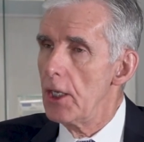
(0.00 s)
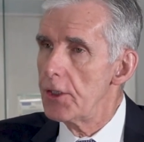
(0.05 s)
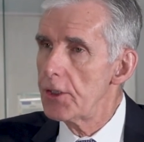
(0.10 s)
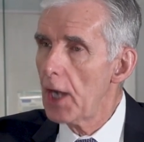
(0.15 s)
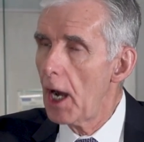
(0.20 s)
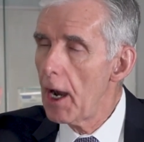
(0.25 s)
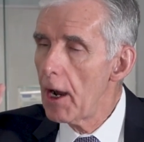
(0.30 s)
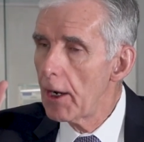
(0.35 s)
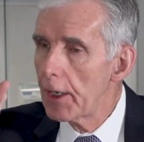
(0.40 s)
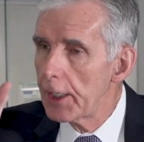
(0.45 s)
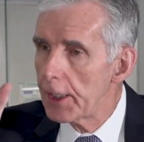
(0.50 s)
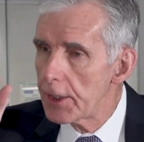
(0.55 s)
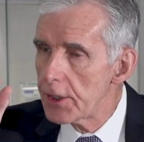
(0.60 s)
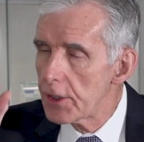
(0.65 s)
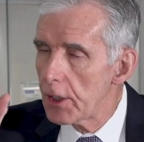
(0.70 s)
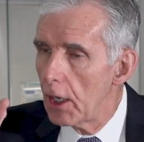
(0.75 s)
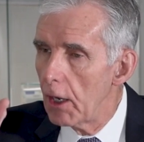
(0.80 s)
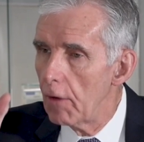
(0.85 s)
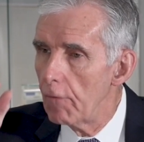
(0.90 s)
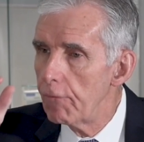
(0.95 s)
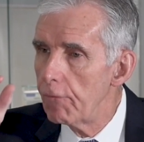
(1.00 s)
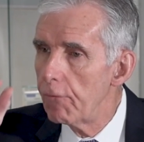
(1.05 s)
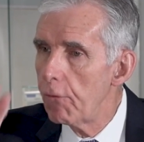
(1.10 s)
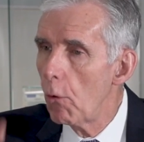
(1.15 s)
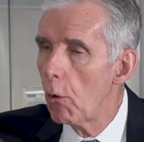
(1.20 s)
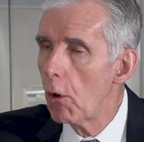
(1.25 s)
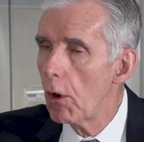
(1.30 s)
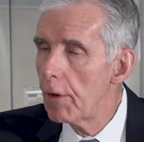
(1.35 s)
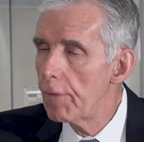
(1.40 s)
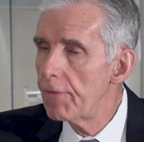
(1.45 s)
targets of
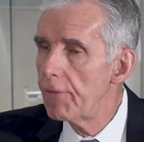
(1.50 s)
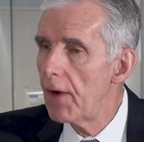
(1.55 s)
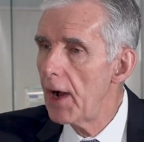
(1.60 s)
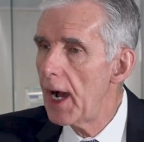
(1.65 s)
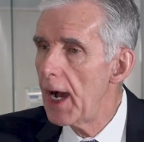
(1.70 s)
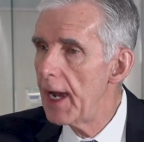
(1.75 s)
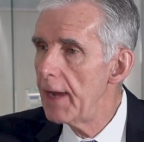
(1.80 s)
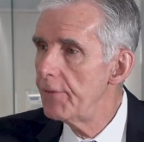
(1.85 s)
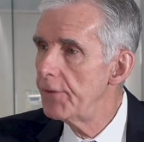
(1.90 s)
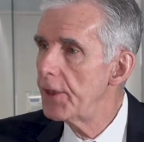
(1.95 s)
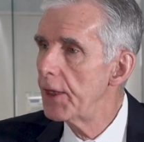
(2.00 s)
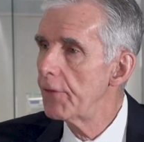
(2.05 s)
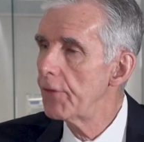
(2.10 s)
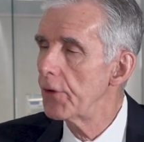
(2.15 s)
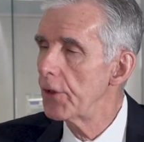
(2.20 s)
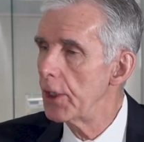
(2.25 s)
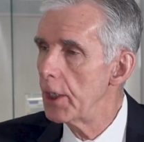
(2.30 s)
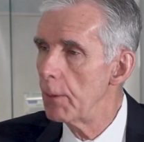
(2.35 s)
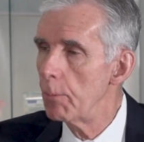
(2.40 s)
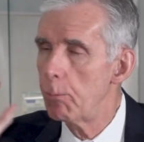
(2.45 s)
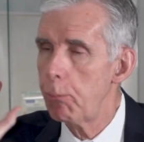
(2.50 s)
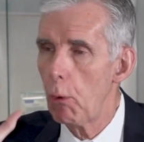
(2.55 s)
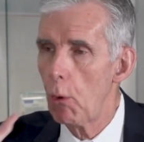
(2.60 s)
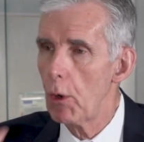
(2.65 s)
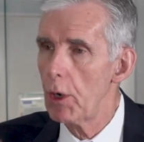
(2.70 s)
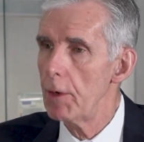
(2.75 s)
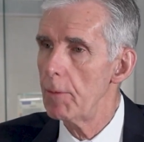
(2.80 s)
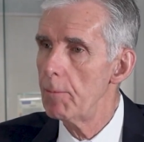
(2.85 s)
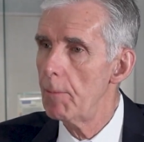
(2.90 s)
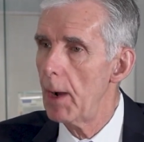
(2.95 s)
4 or 5 different
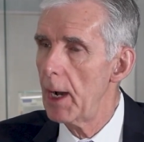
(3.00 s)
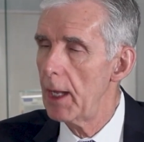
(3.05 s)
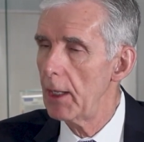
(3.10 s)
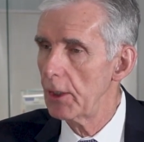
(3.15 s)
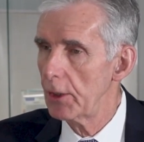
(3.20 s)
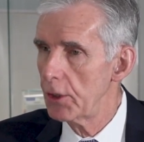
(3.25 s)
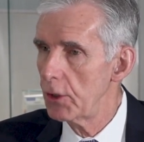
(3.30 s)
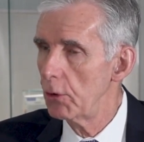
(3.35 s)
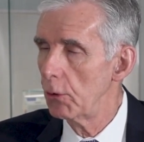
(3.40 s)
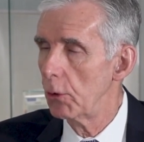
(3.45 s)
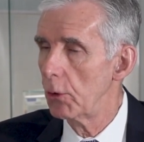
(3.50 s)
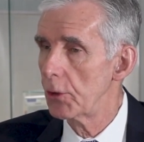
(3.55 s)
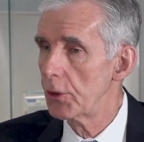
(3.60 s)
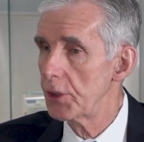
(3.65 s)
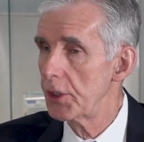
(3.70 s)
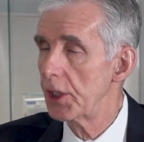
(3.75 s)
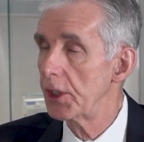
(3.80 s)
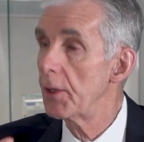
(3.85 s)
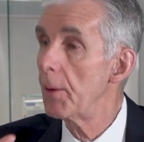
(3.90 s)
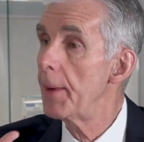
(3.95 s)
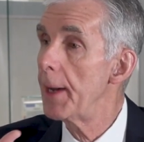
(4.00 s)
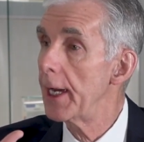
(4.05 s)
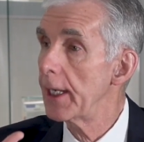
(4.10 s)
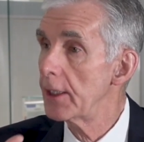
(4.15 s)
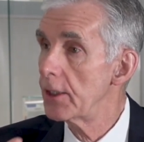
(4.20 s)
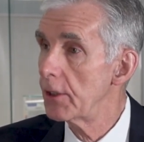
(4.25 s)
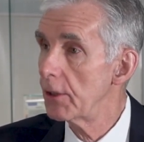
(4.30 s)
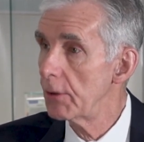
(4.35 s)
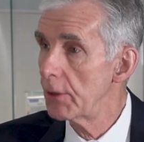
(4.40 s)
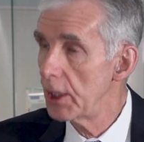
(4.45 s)
important molecules that the
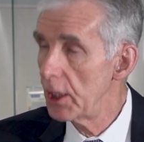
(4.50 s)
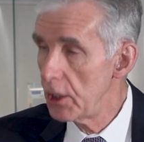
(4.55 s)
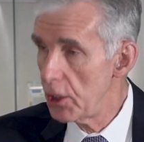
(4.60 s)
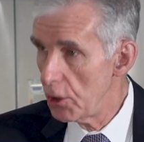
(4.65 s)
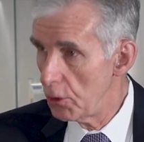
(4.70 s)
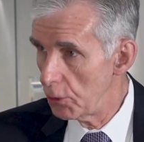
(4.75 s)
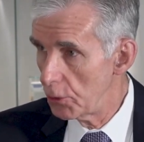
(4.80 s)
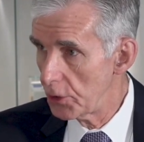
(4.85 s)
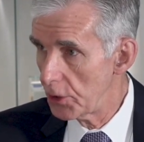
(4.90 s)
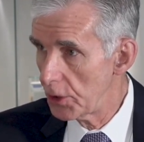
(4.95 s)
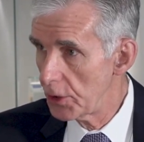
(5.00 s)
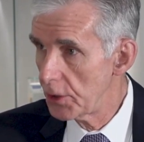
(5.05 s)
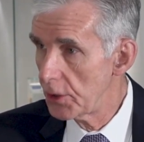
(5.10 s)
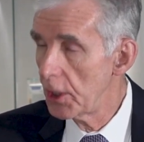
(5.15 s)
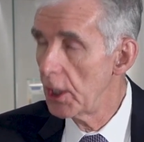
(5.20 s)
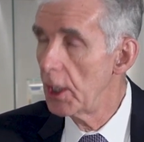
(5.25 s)
bacteria uses